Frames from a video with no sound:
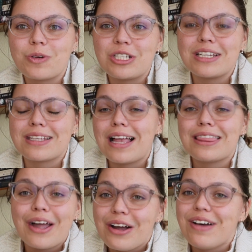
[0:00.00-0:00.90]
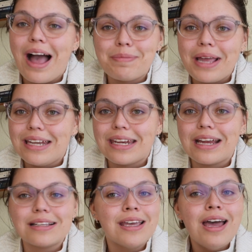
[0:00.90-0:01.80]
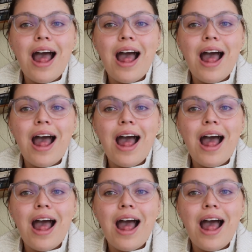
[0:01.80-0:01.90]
which is I love happy endings.